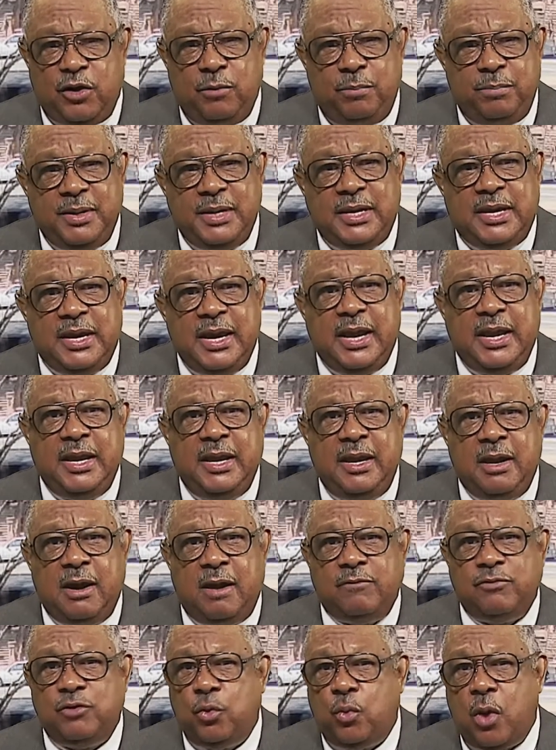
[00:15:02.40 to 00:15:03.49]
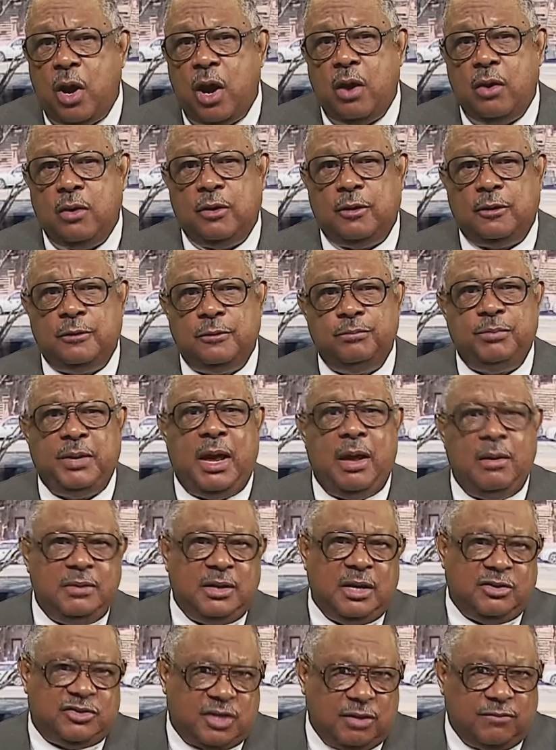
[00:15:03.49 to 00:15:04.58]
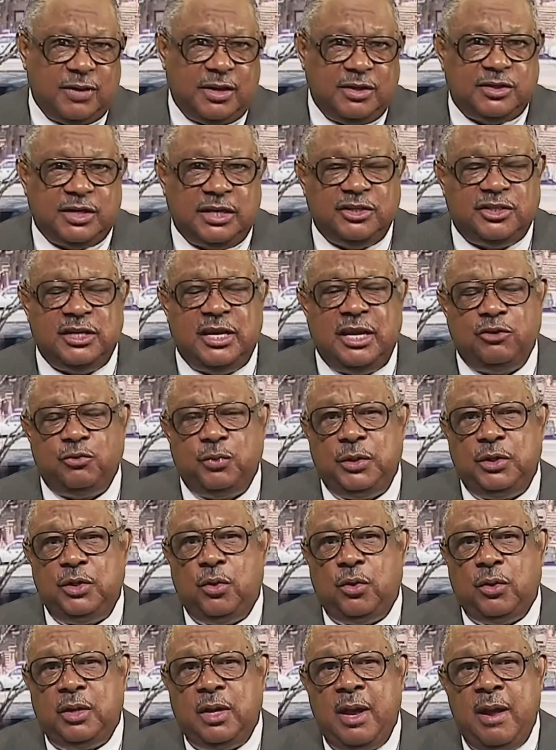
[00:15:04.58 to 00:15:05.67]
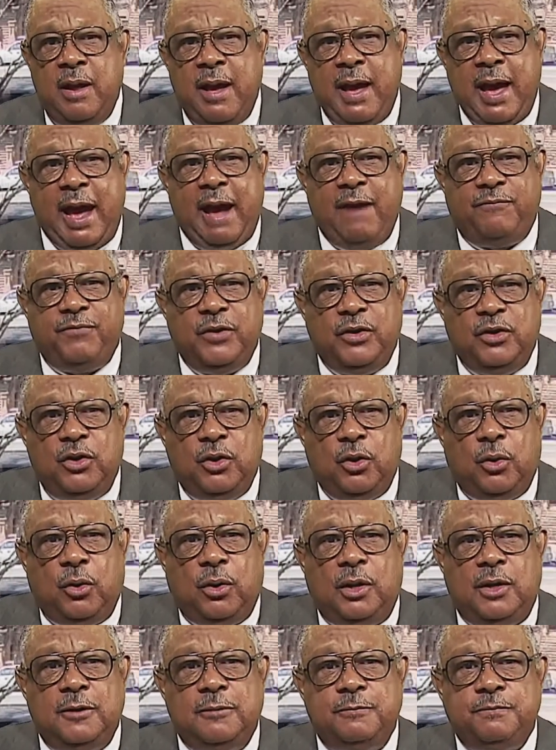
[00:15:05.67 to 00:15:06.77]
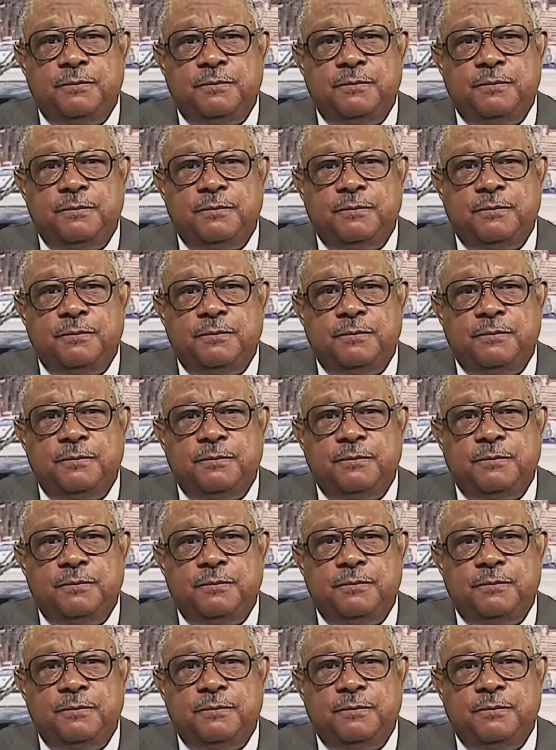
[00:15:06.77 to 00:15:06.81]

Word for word: beginning of the world, of uh, their civilization as we know it after Noah